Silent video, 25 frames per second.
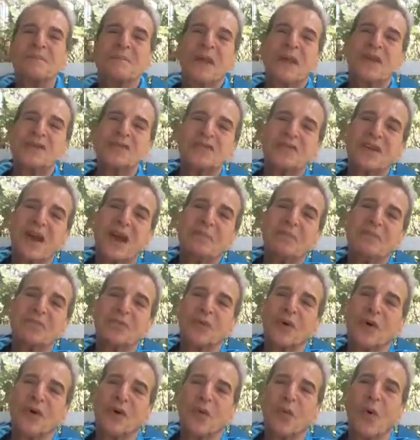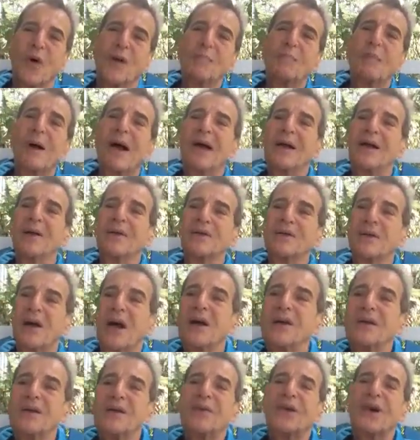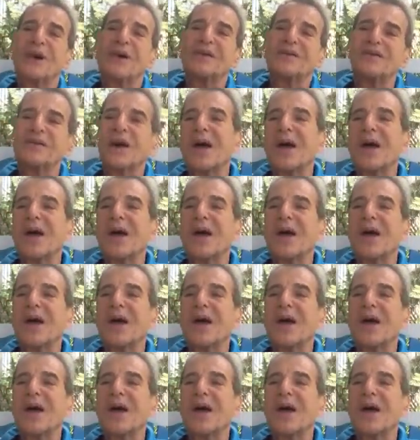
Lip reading: He escaped through a 1 mile underground